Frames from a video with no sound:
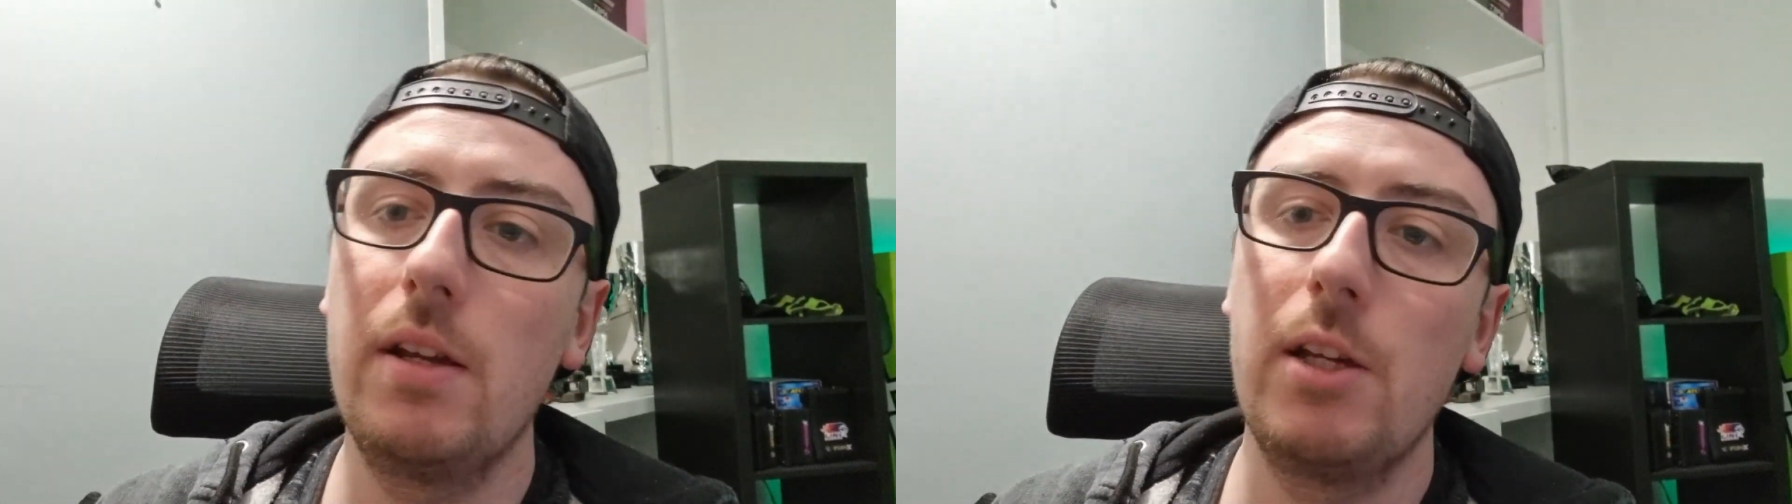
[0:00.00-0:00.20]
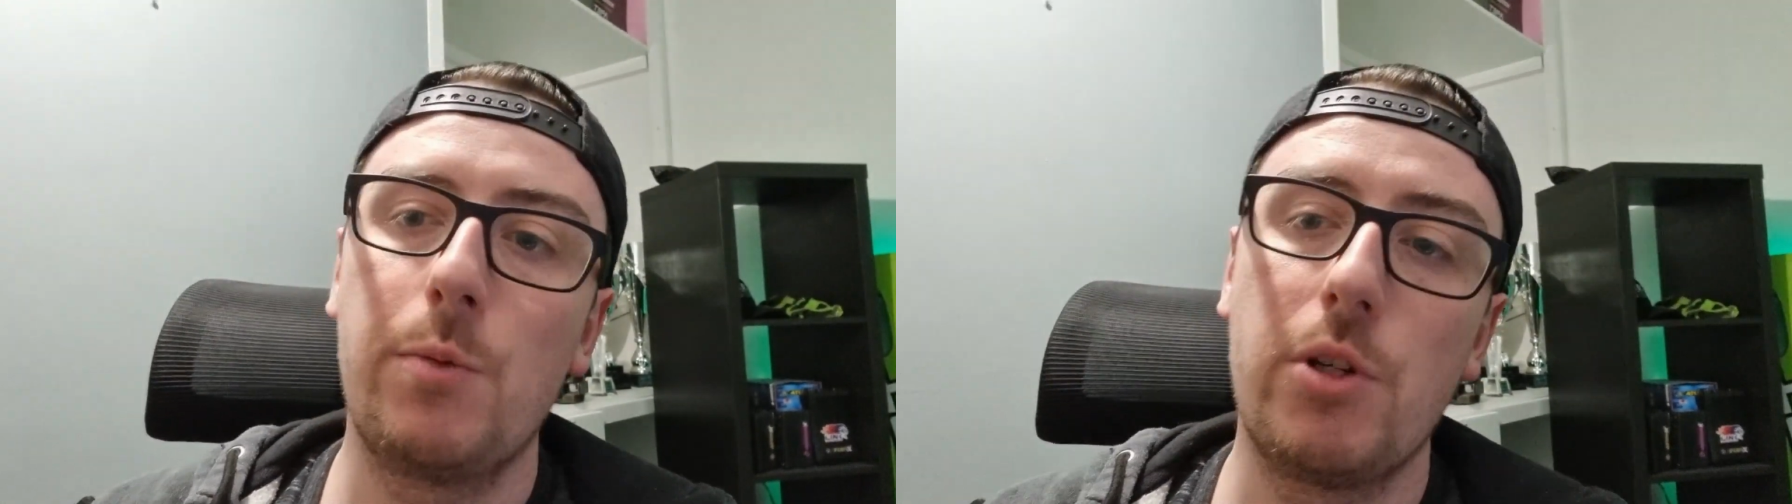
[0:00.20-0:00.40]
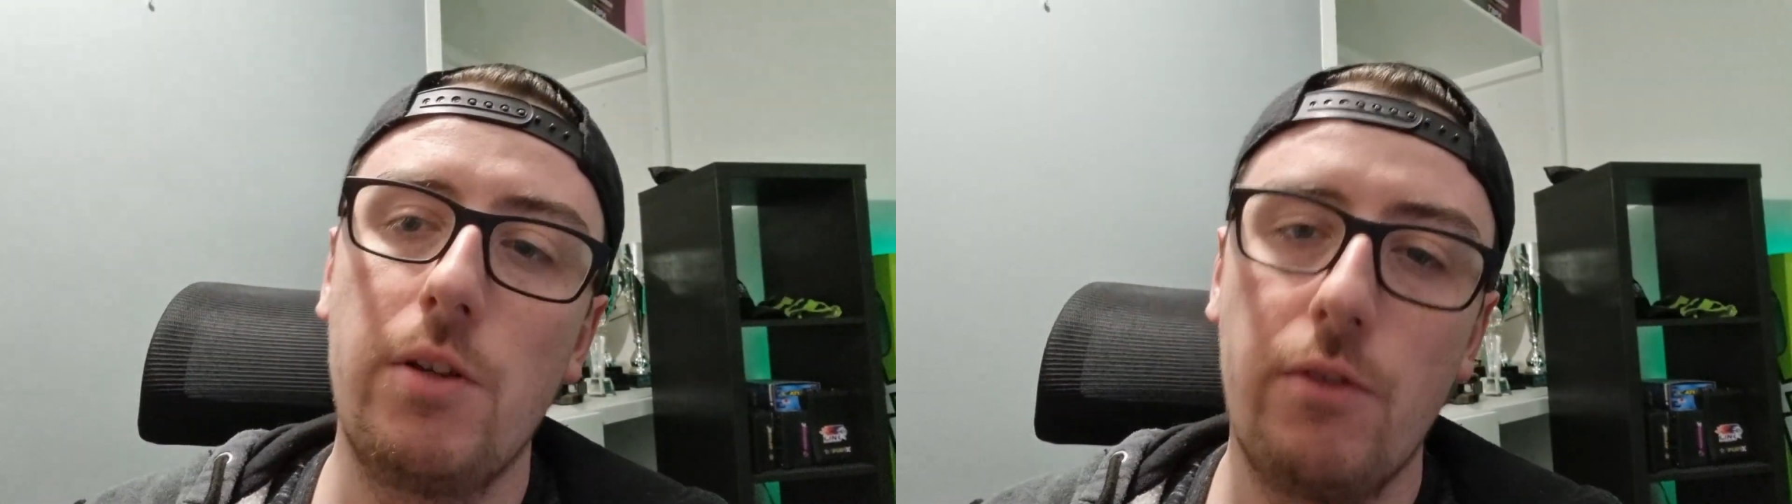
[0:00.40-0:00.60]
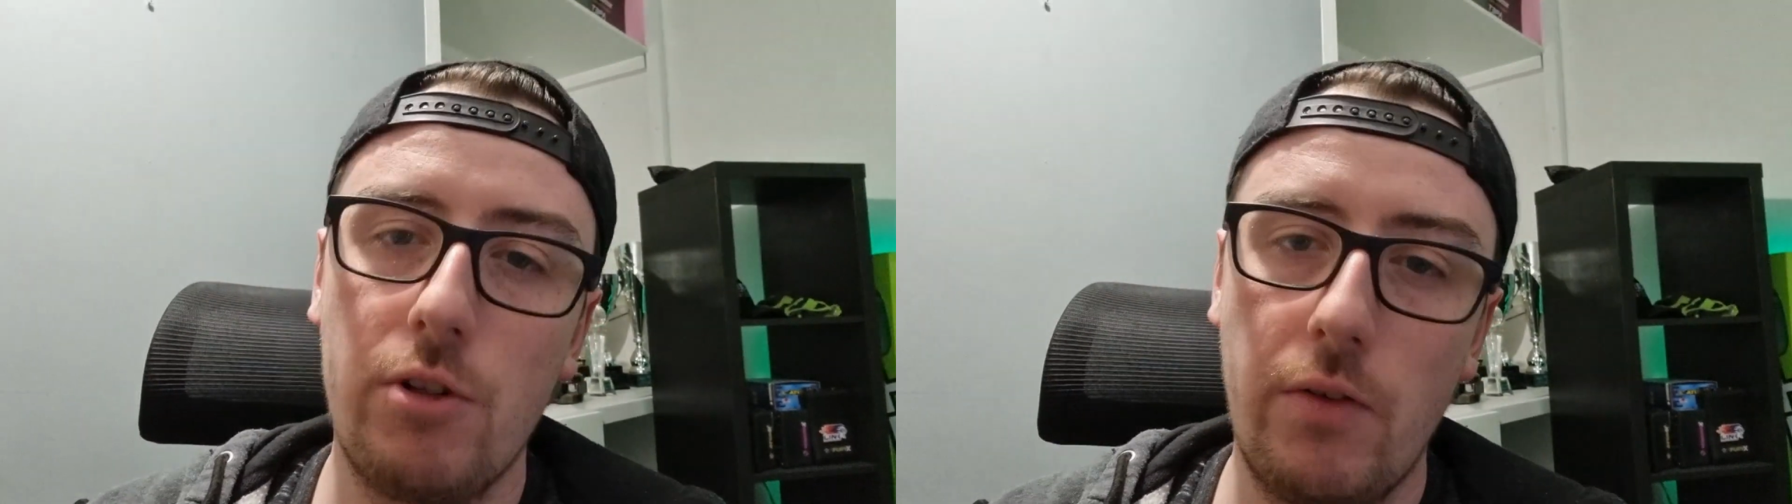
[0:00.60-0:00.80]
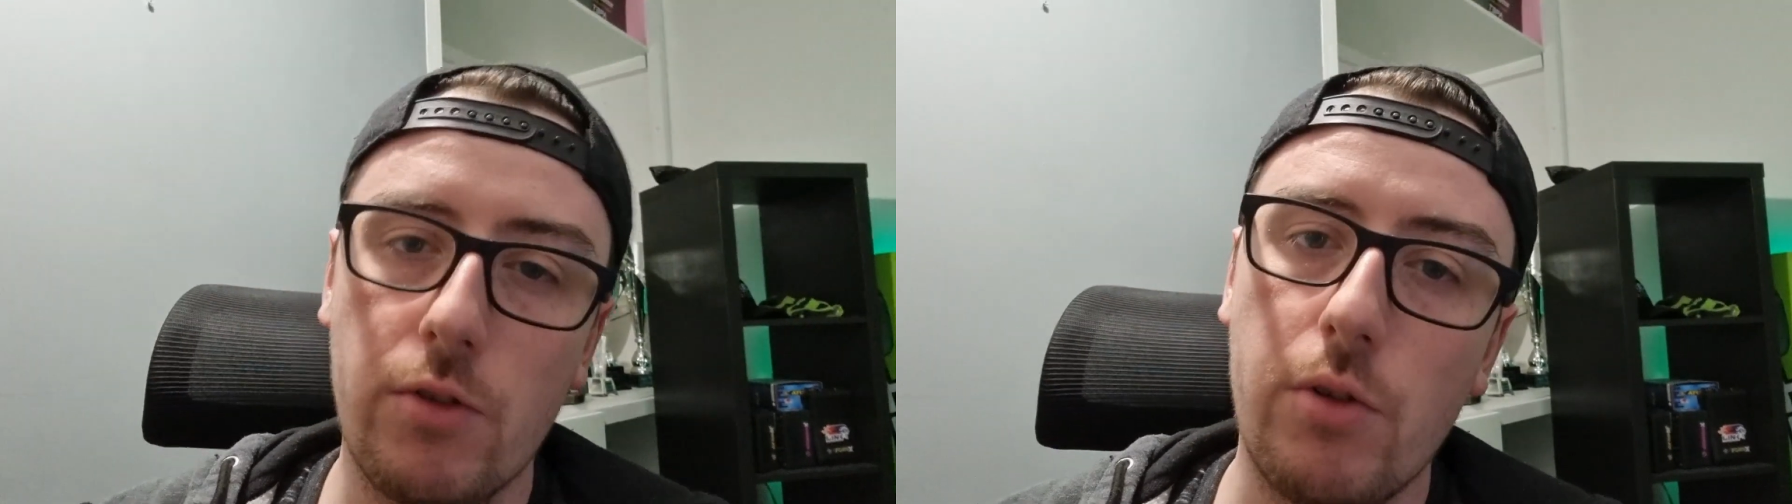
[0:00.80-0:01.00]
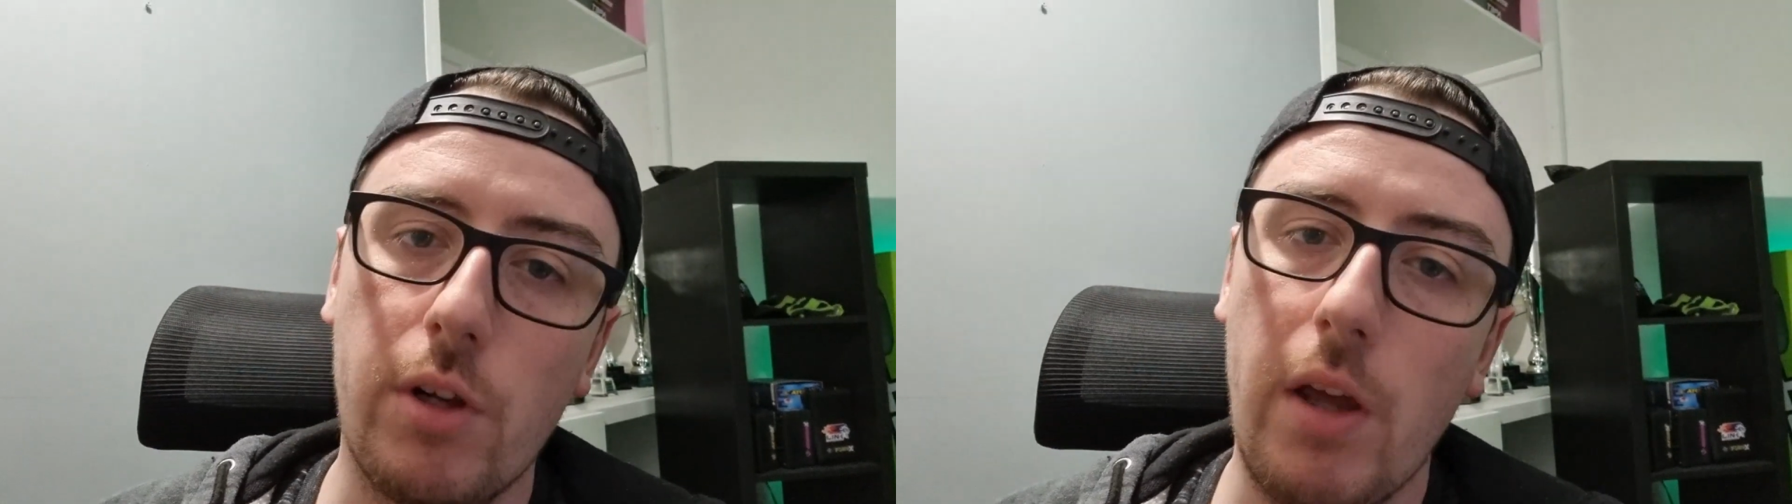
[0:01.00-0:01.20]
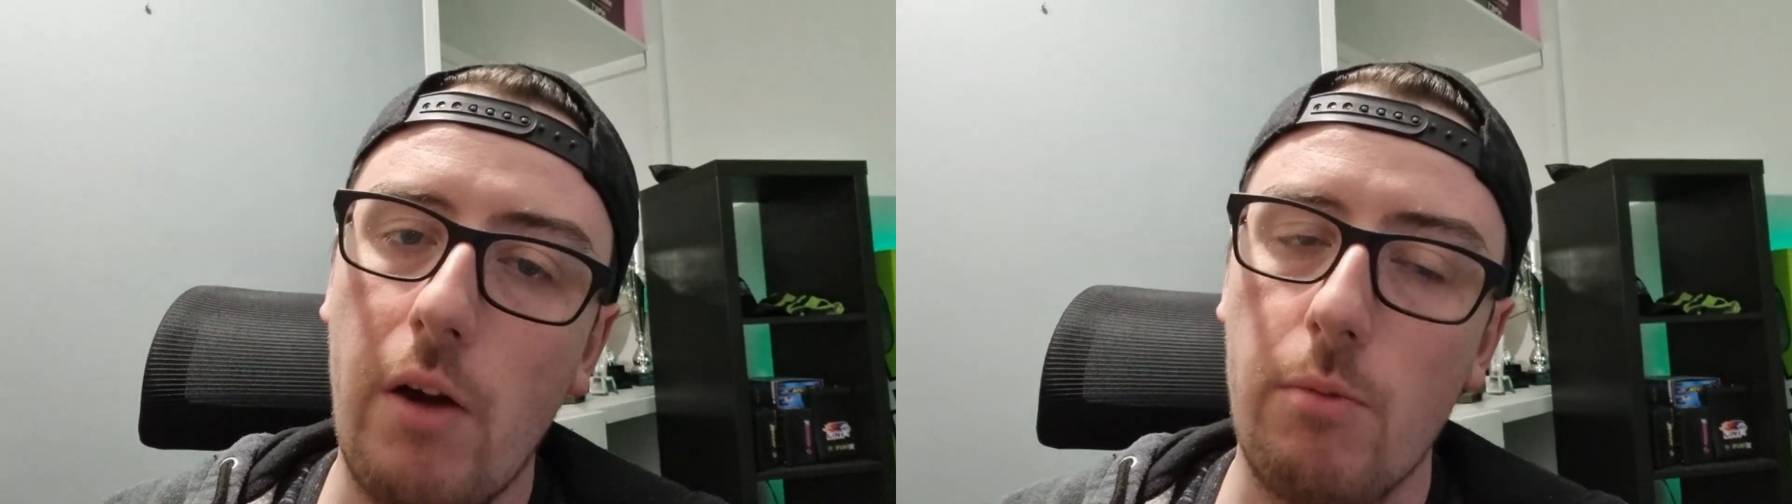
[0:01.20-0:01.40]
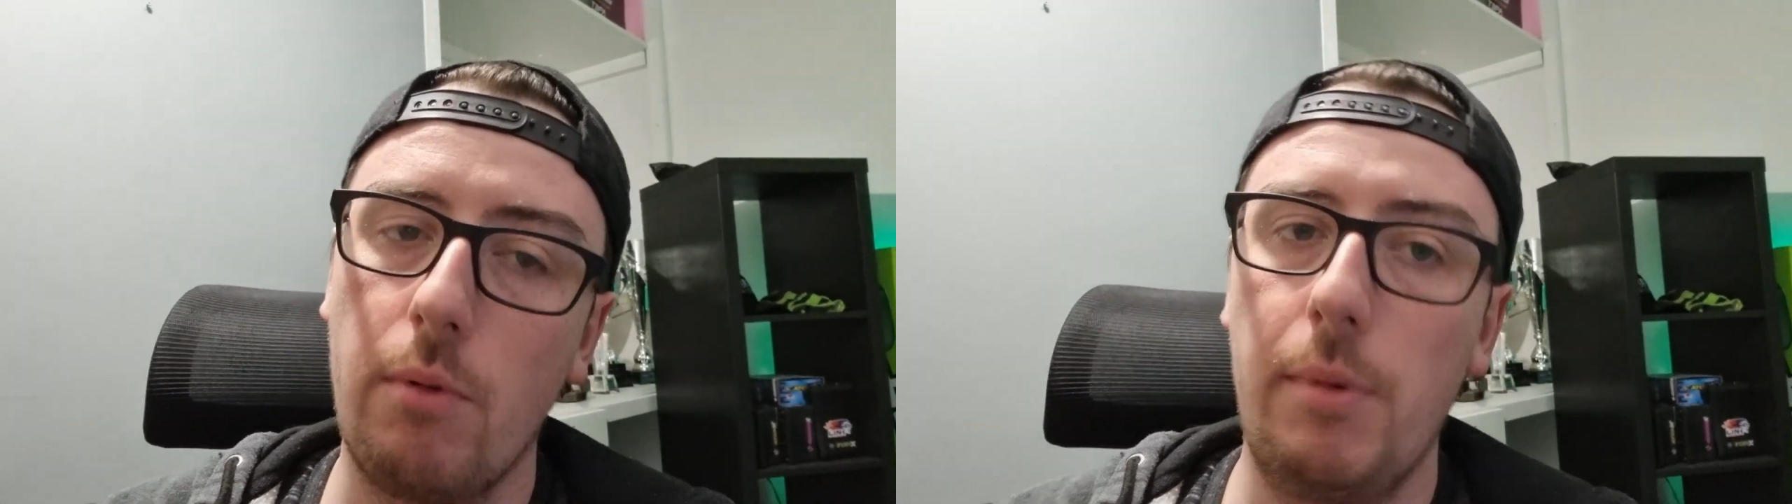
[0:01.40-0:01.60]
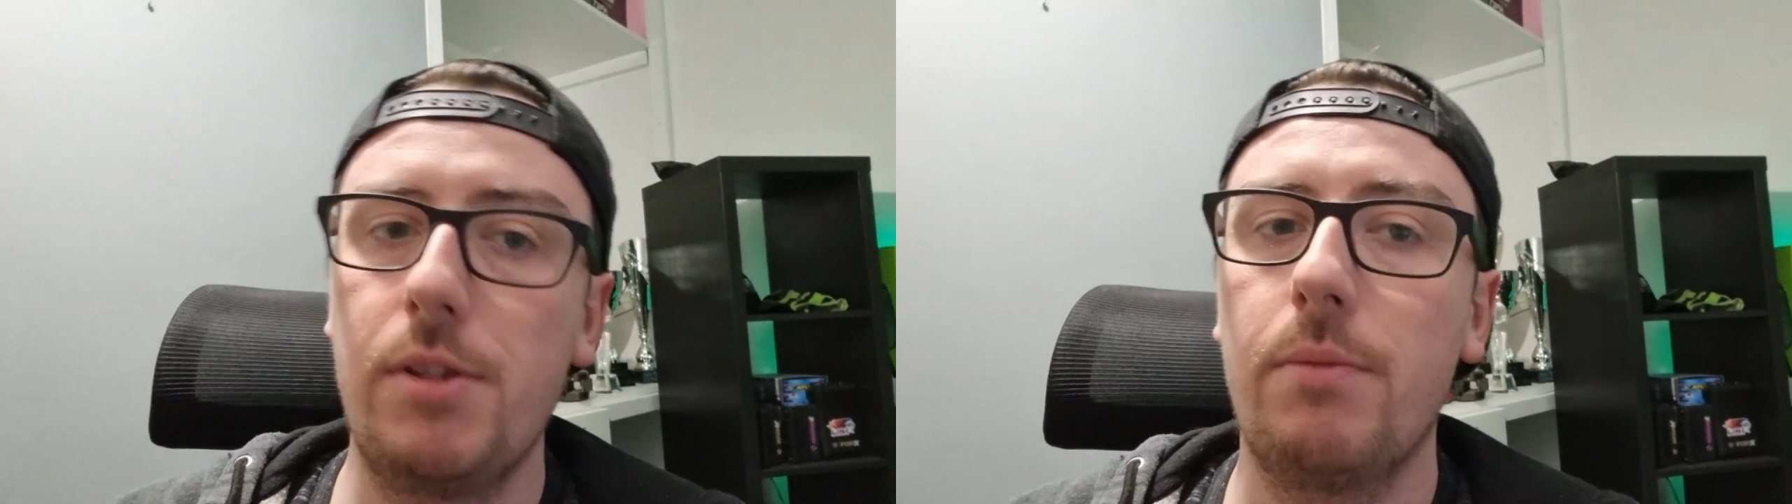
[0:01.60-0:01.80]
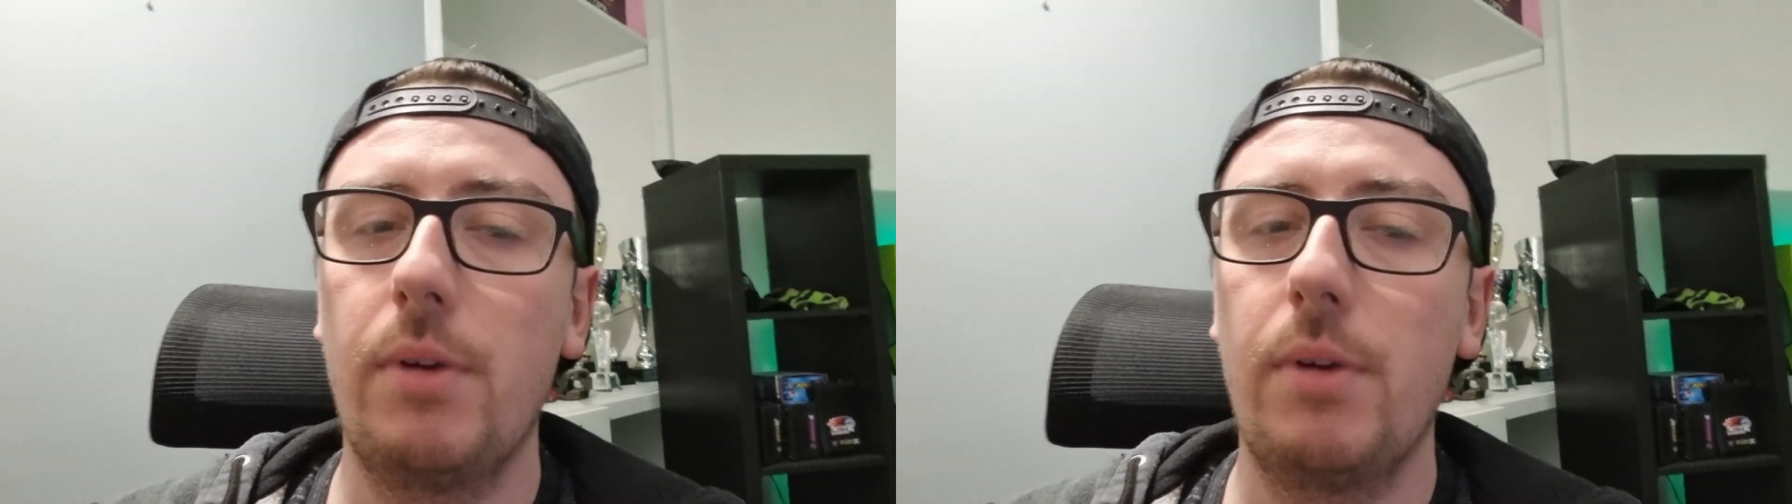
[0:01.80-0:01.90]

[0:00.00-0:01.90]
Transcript: especially if the driver is good at carrying momentum.